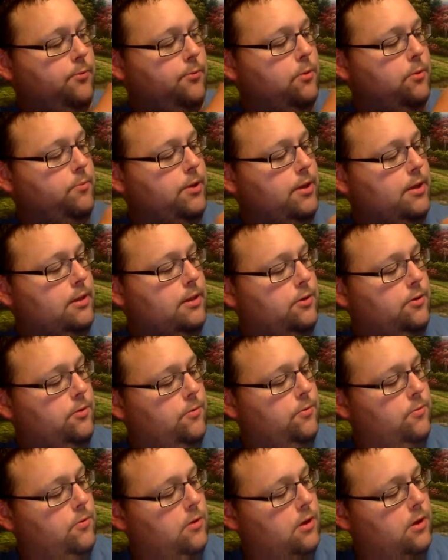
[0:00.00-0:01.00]
pen to
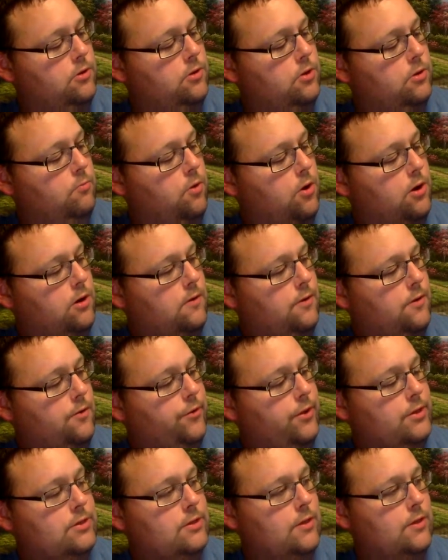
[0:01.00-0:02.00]
mark along these
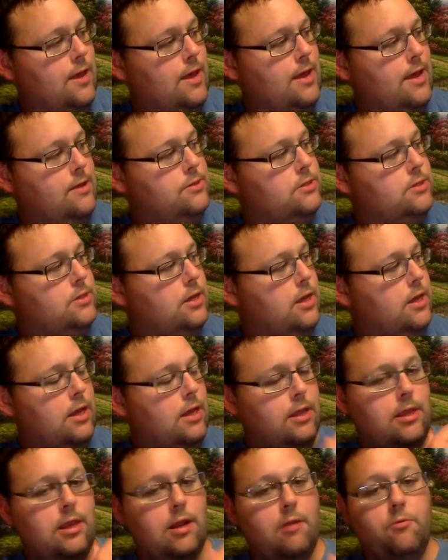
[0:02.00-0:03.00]
lines, and then
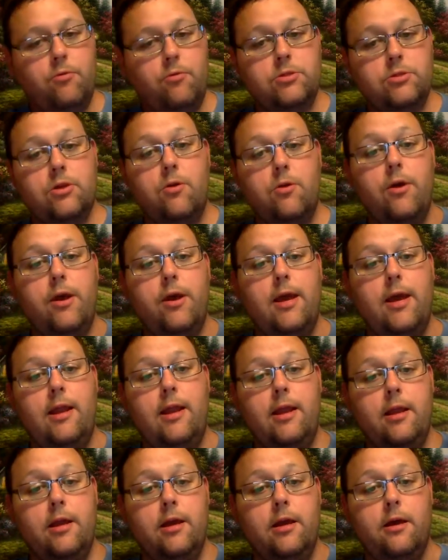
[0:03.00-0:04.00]
I'm going to go ahead and
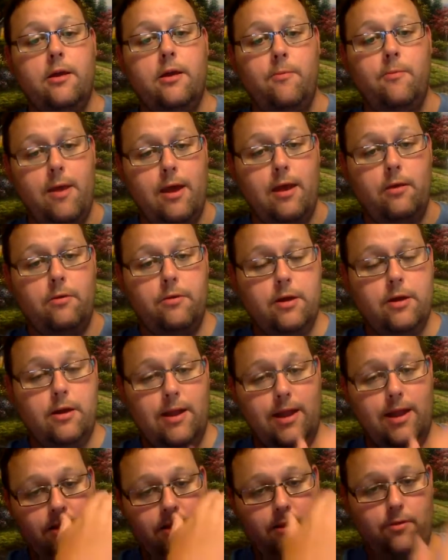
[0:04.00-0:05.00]
cut out
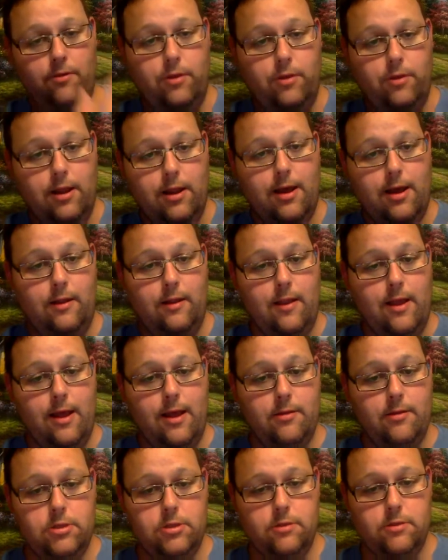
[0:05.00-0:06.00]
along the dotted
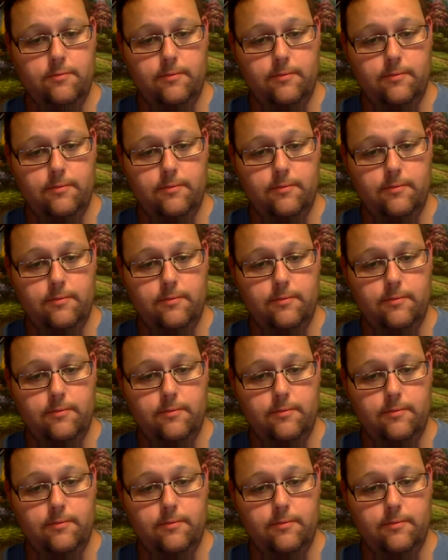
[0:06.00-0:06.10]
lines.